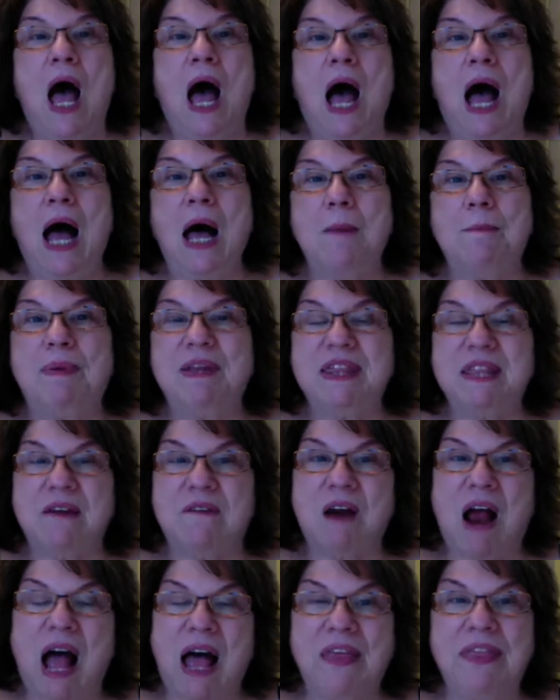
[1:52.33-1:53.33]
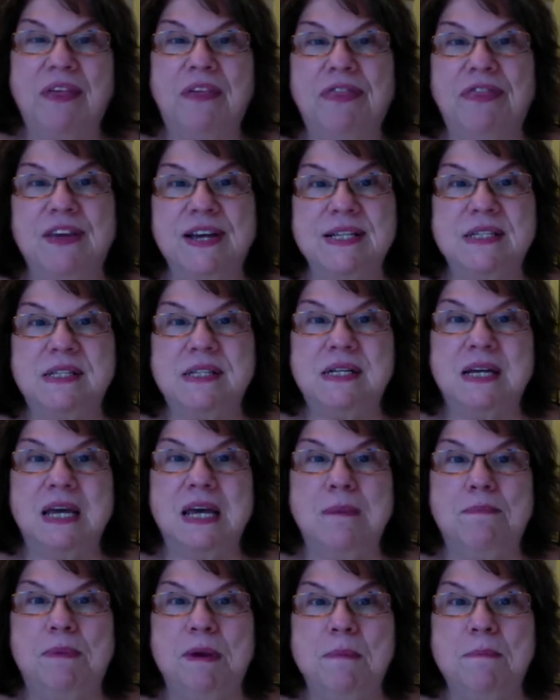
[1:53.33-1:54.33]
But there are other things to
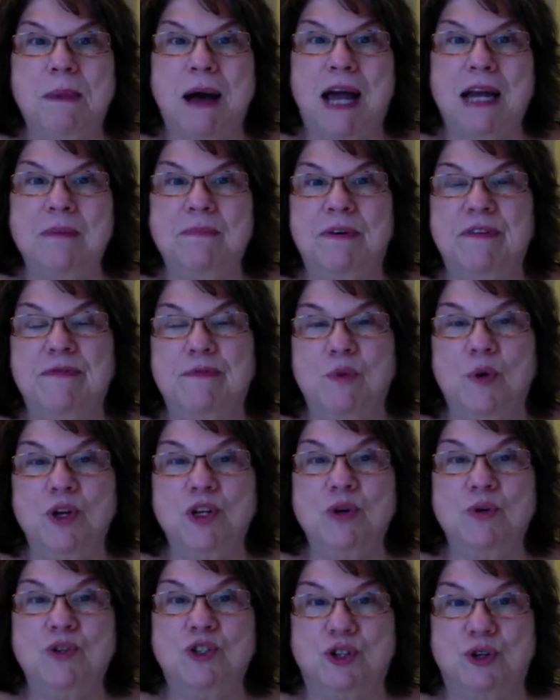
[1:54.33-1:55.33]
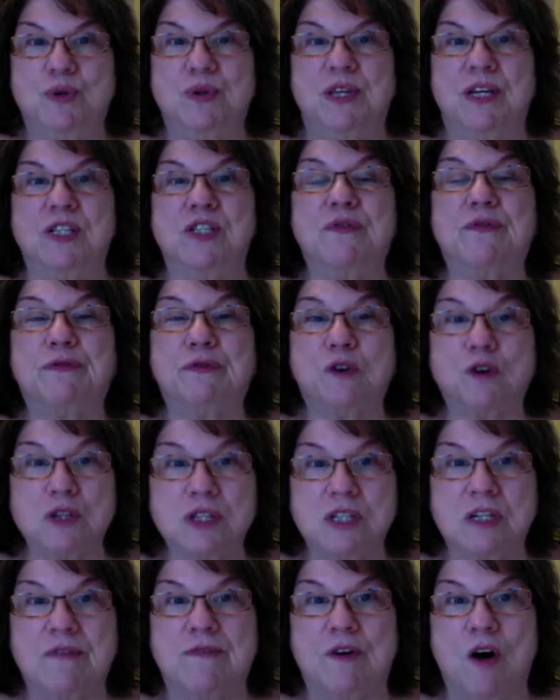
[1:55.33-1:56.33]
keep in mind before you do this.
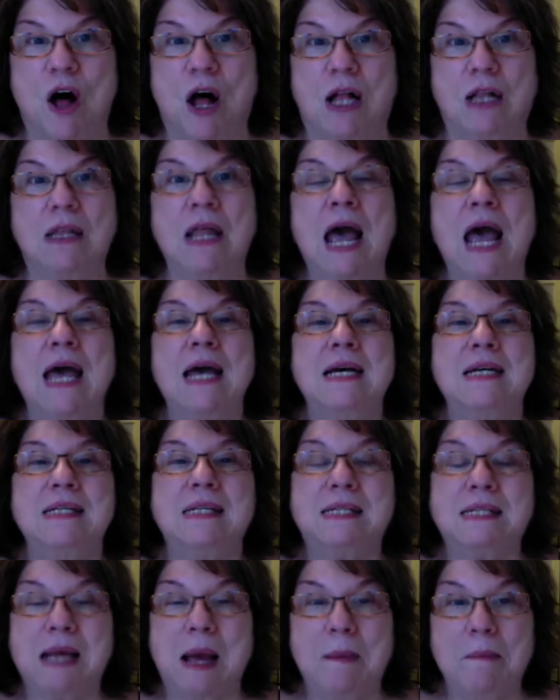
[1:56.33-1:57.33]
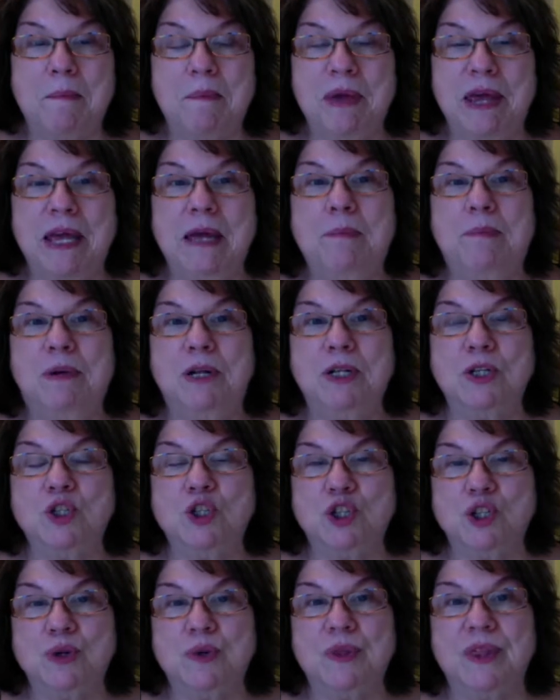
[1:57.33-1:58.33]
First of all, some people
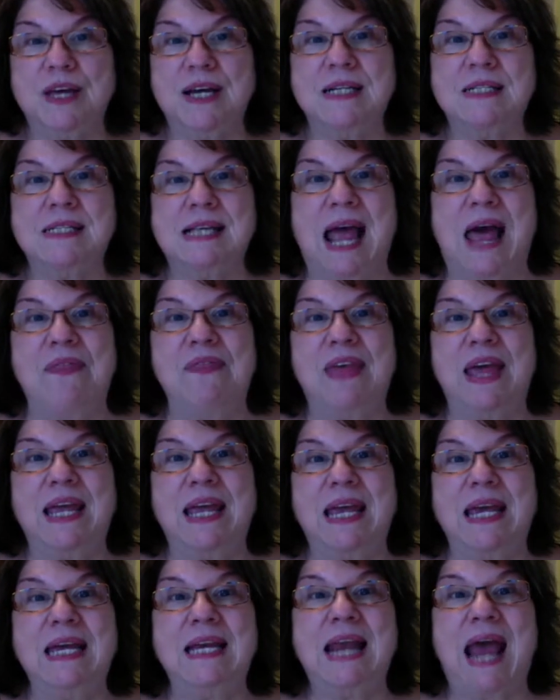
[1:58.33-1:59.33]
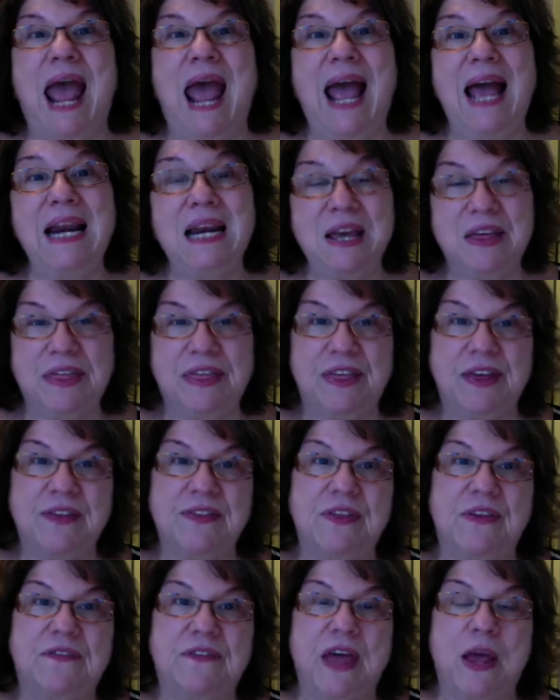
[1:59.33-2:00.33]
do this and they eat anything
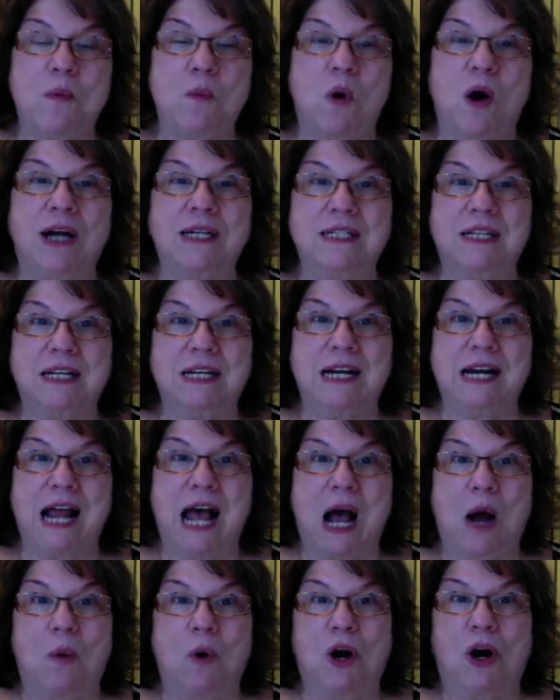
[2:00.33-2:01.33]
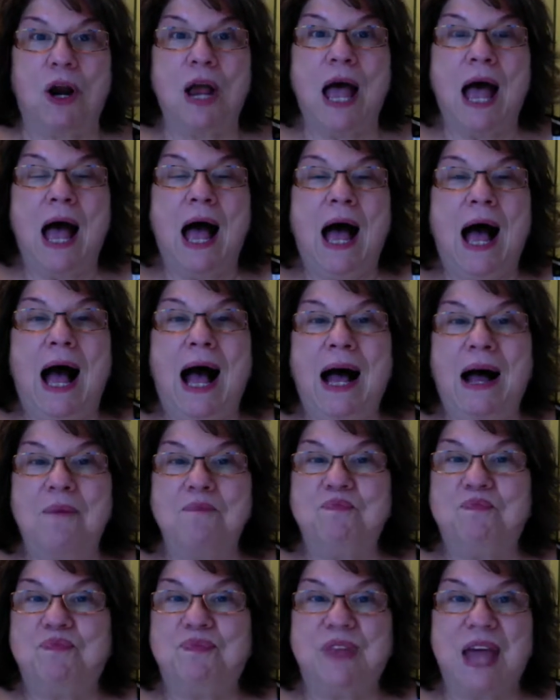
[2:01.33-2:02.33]
that they want in an hour.
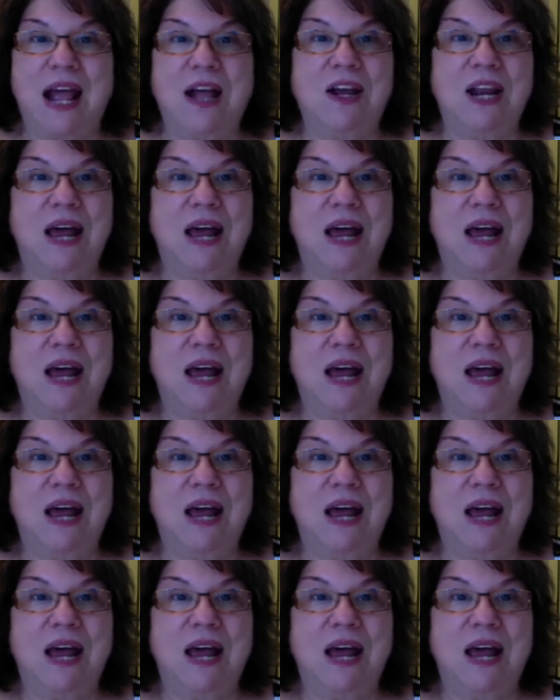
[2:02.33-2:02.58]
They could